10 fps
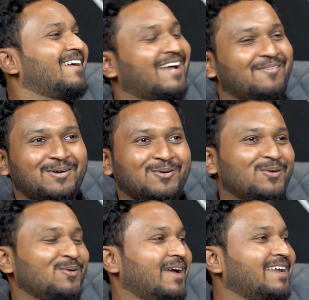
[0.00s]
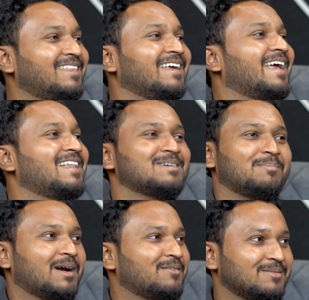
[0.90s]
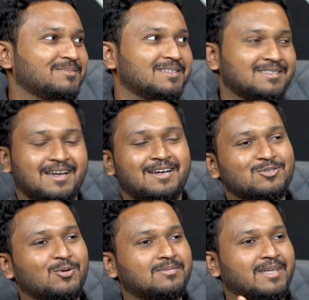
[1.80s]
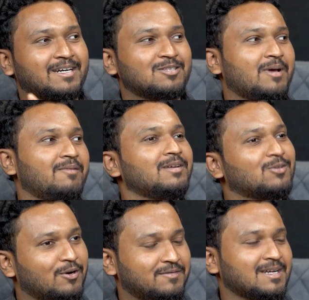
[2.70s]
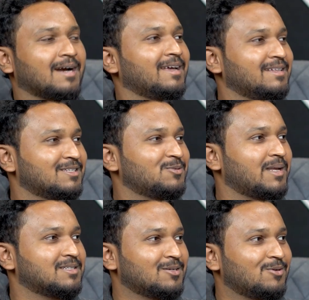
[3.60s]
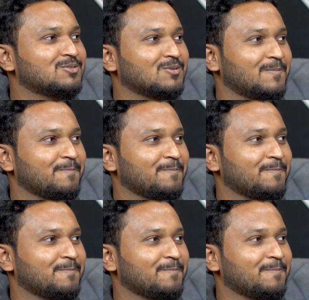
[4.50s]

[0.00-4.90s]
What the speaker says: And we don't know anything else apart from this, right? So that is why we thought of starting this venture also.